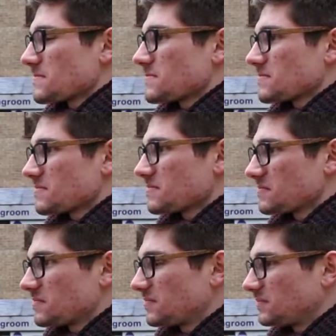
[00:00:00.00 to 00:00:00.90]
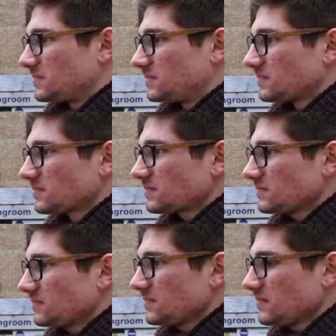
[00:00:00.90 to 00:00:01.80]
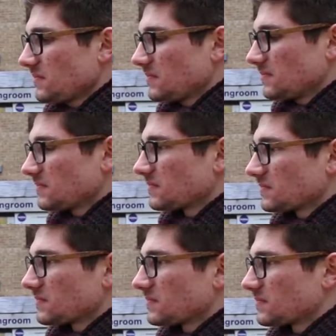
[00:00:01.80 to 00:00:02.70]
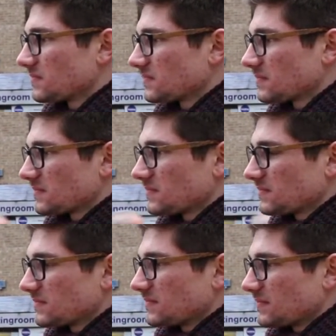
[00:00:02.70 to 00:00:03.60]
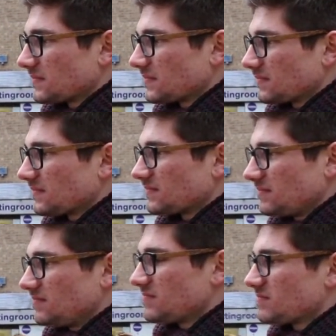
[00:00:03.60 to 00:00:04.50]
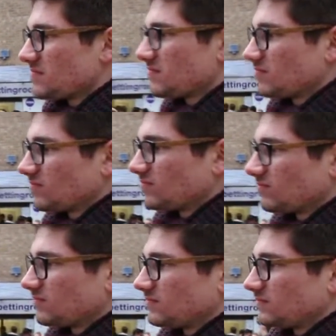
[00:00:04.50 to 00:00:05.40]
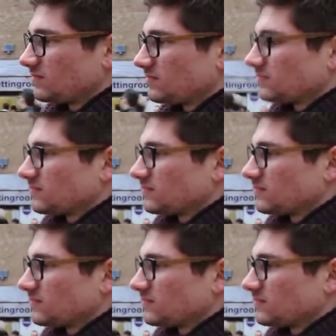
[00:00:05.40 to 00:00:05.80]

(silent)